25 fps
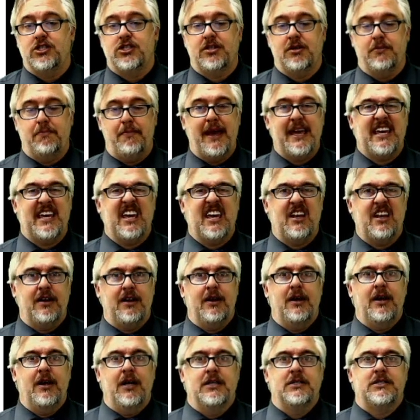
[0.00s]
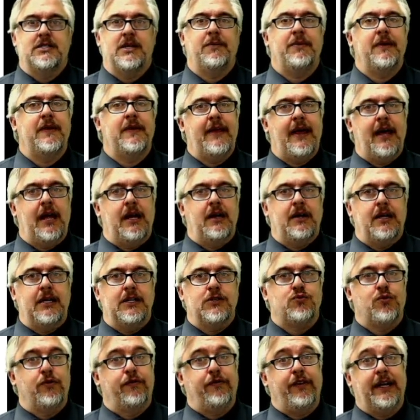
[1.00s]
to make it something that
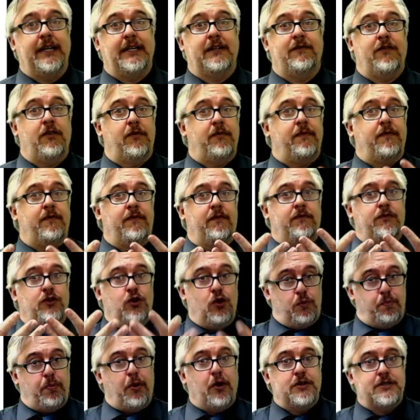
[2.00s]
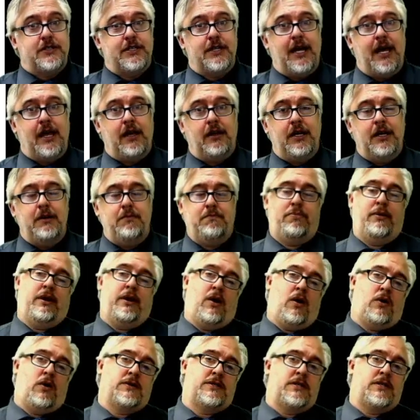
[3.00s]
is reflective of your personality, but
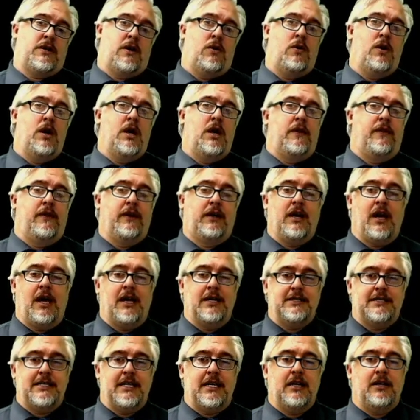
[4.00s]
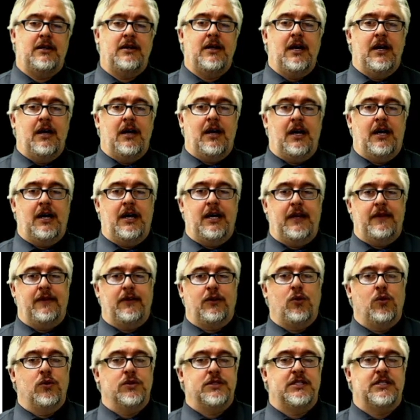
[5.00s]
also the content and the
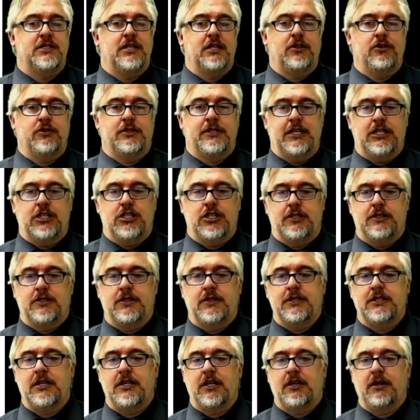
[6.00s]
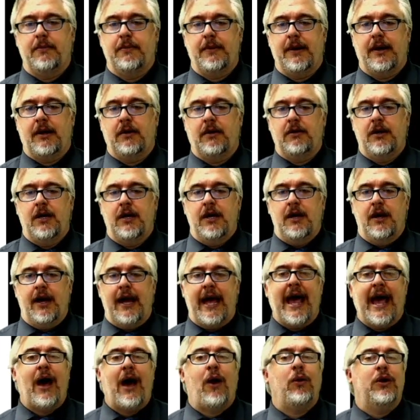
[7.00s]
courses that you're teaching. So let's talk about
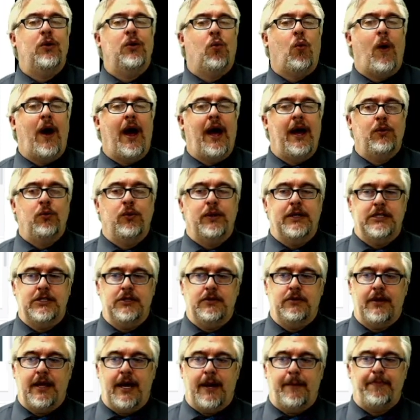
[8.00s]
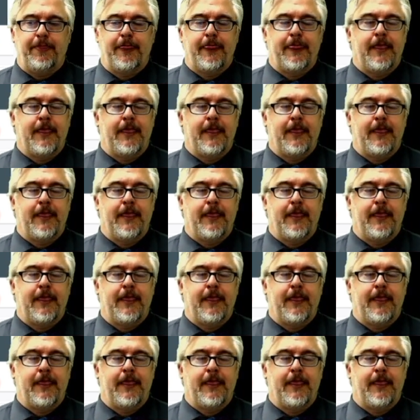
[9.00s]
how and why we do that.